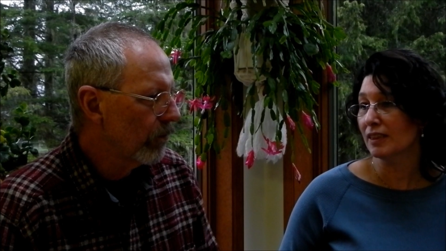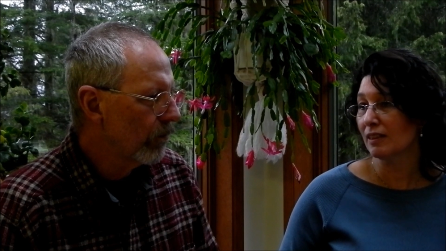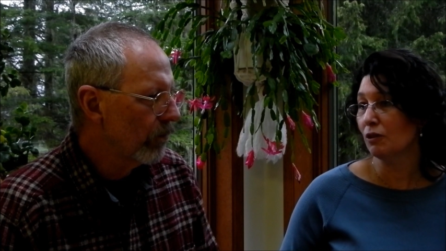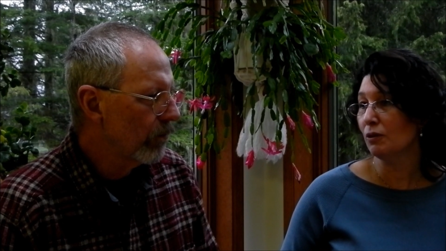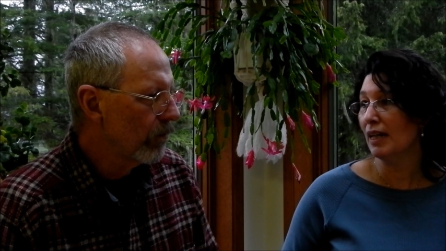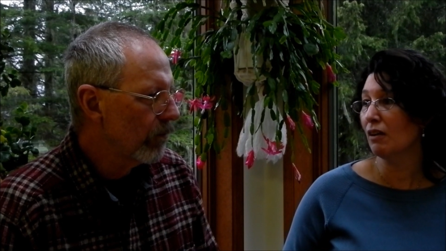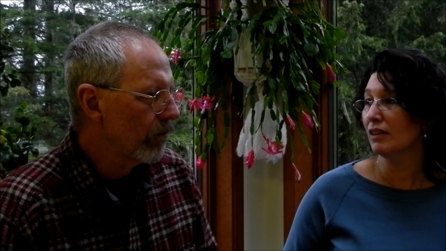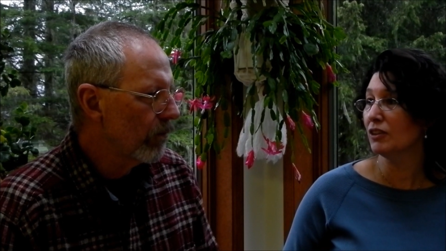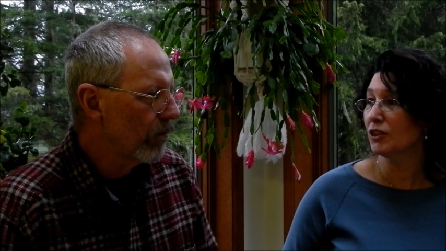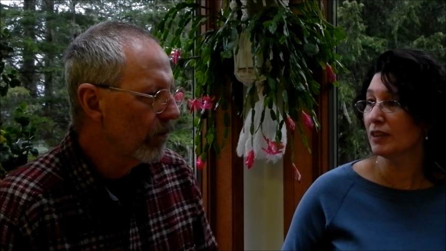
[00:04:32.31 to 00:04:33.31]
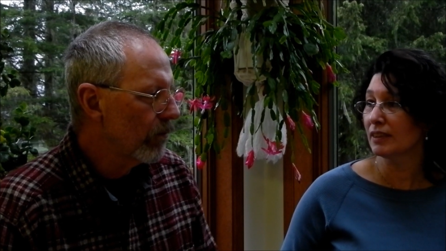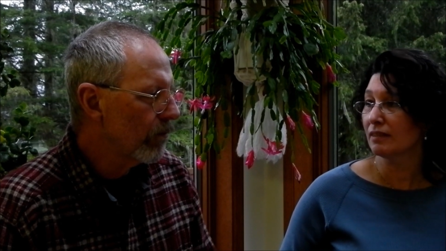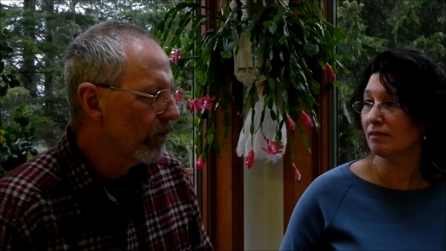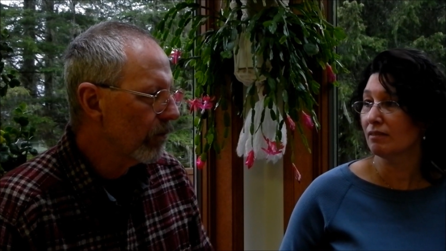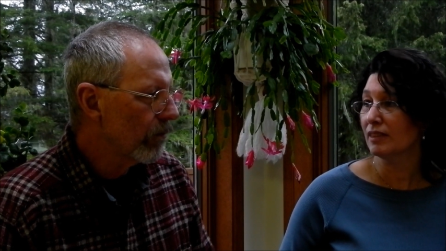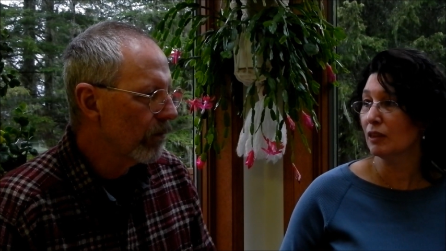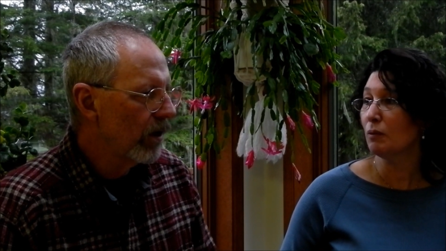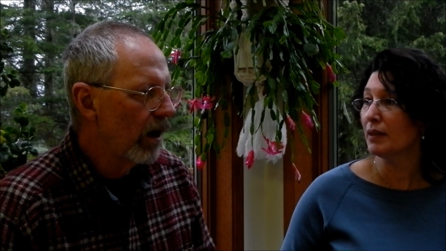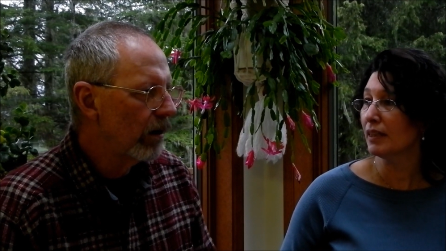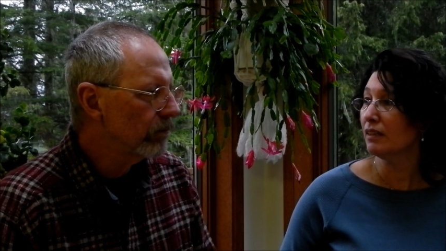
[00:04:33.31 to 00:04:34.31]
Speaker 1: to slow down and just deal yeah,
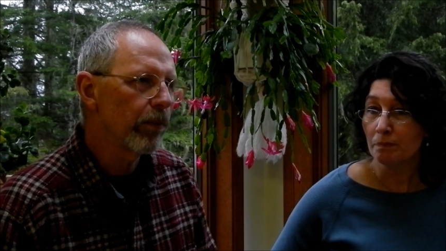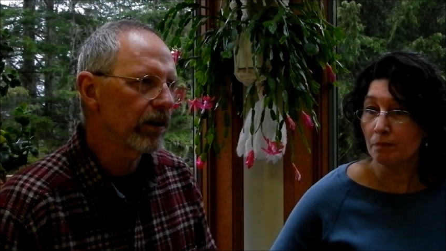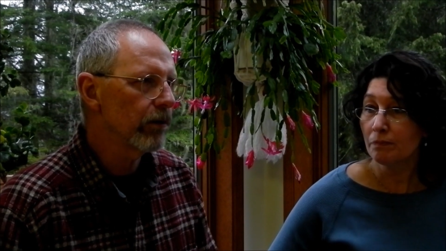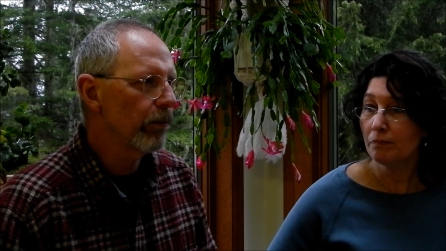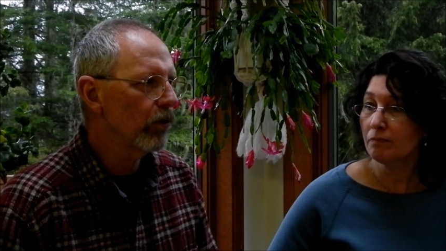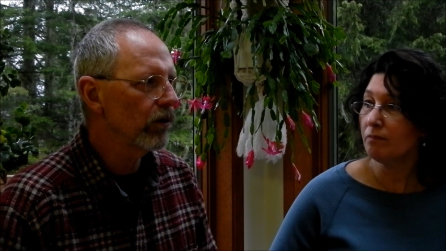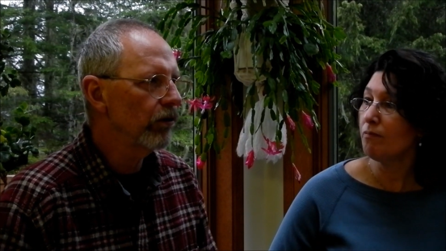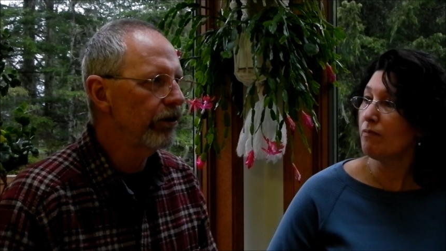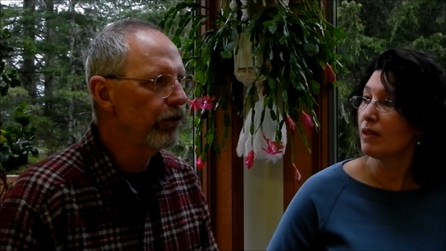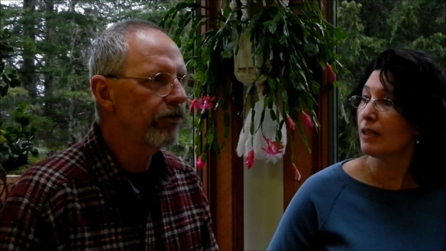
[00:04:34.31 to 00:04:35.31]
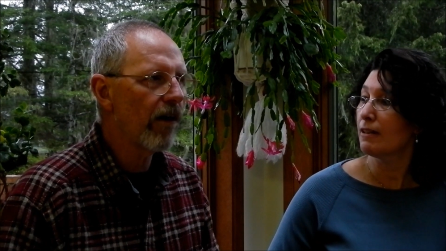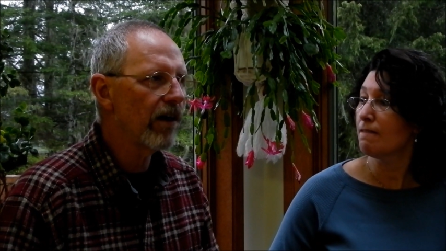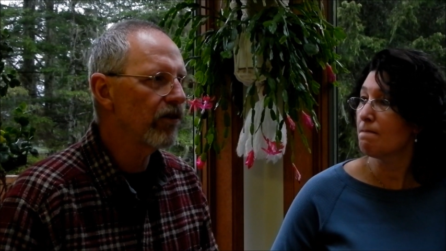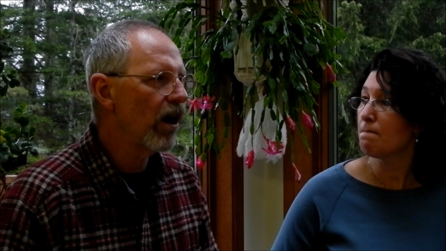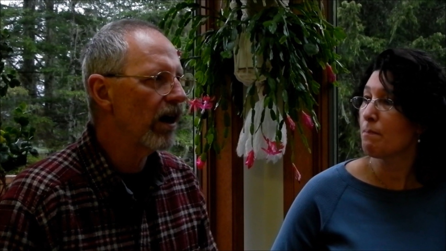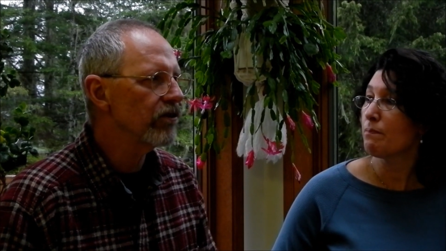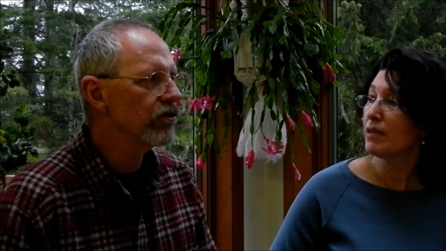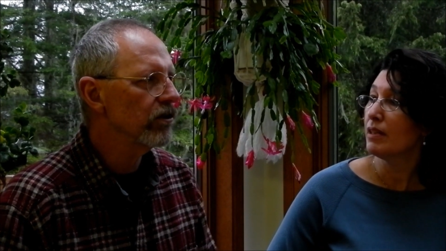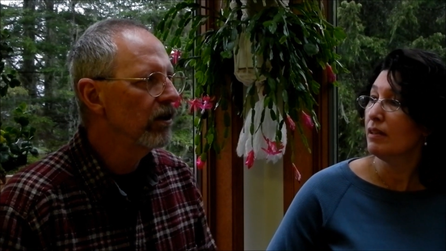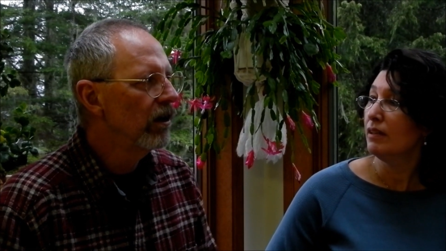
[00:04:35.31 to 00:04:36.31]
with it. Yeah,
Speaker 2: but the boat will only do five
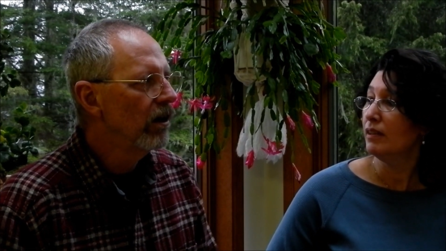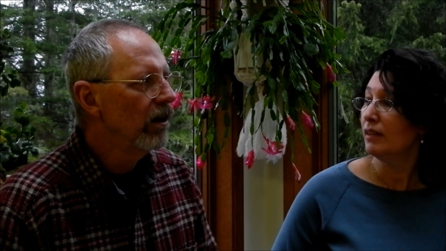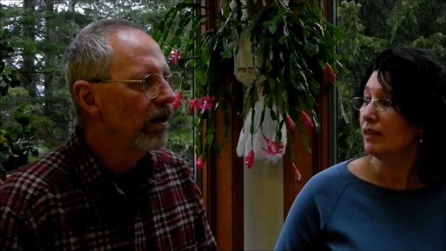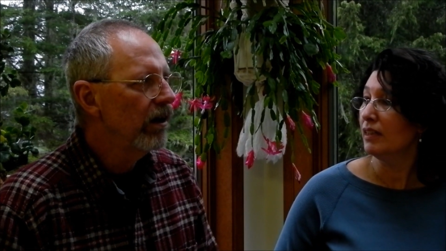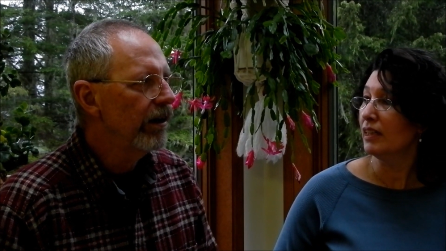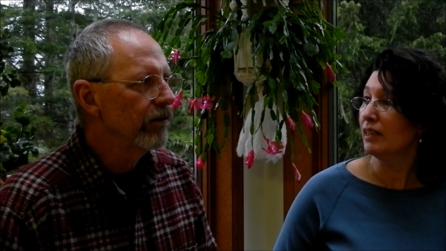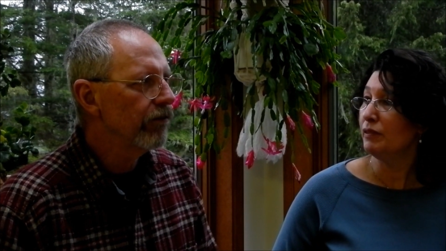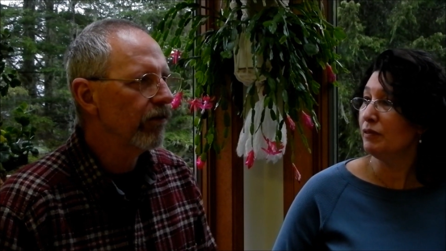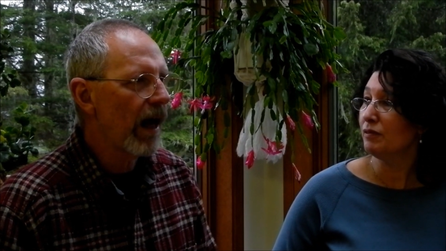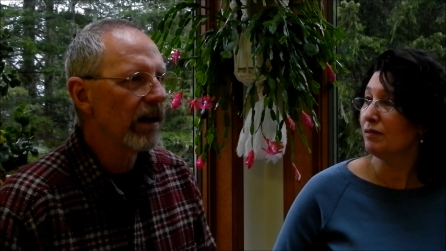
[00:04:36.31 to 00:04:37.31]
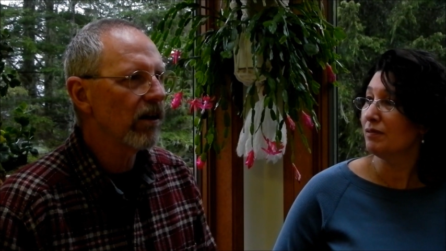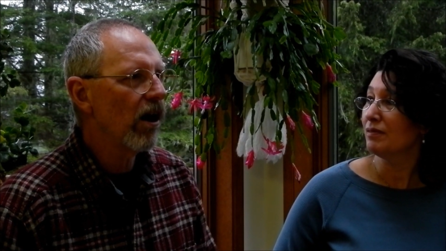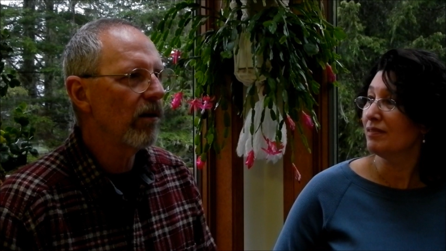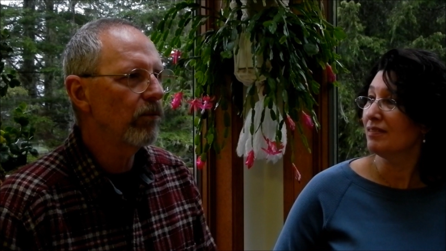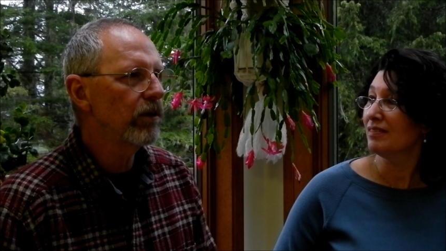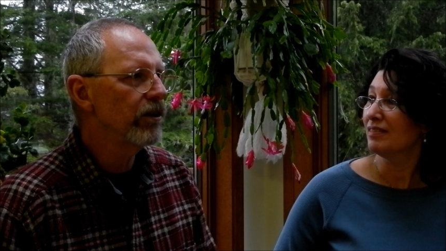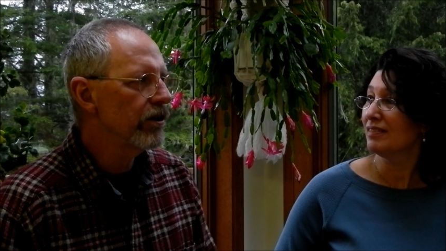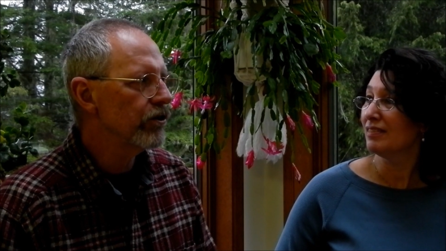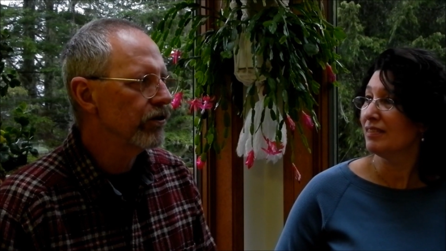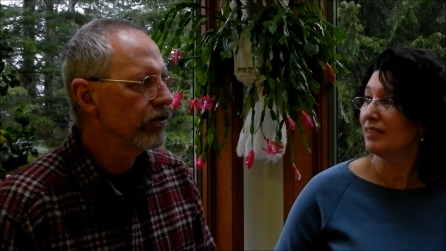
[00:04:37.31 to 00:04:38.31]
knots and in flat, calm
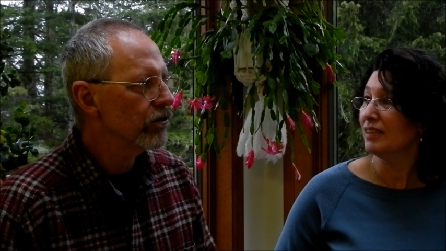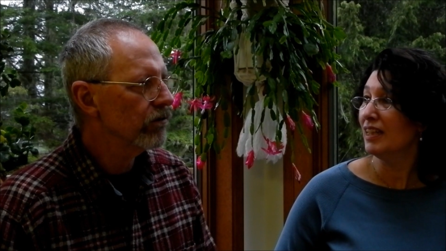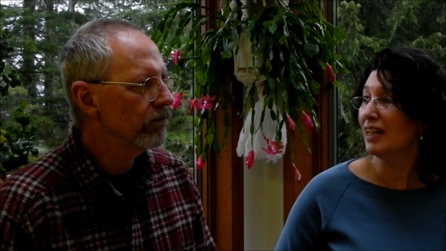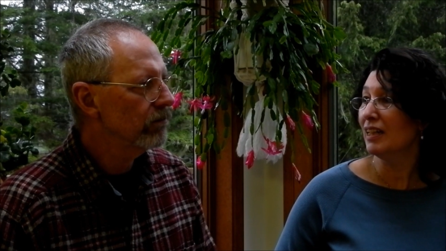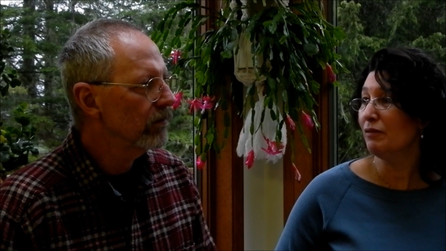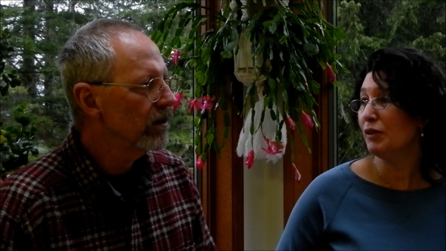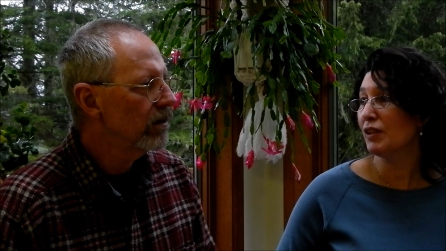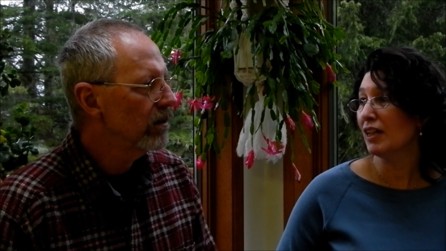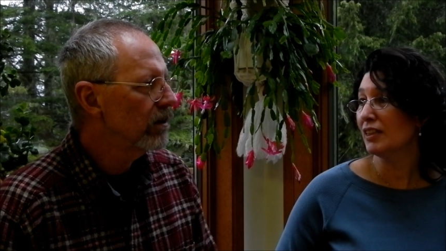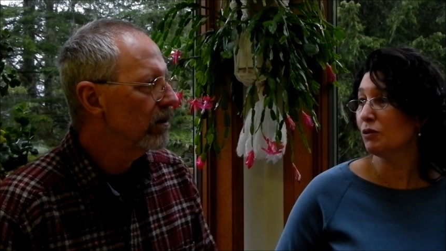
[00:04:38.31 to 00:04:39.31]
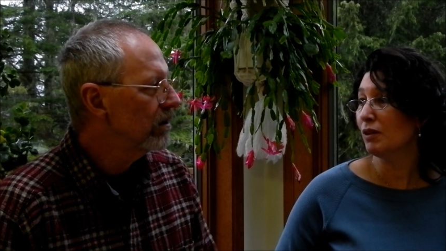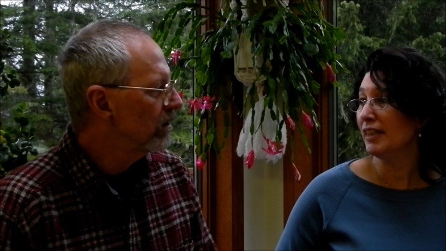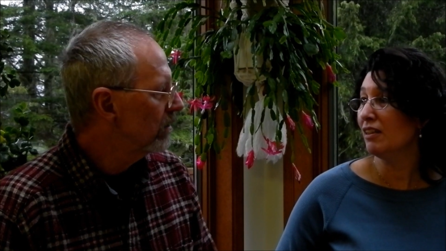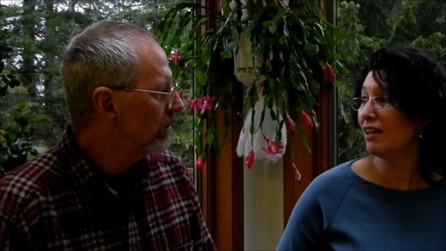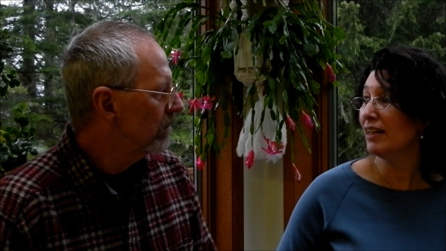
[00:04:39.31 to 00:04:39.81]
conditions.
Speaker 1: Yeah, and if you've got a 20 knot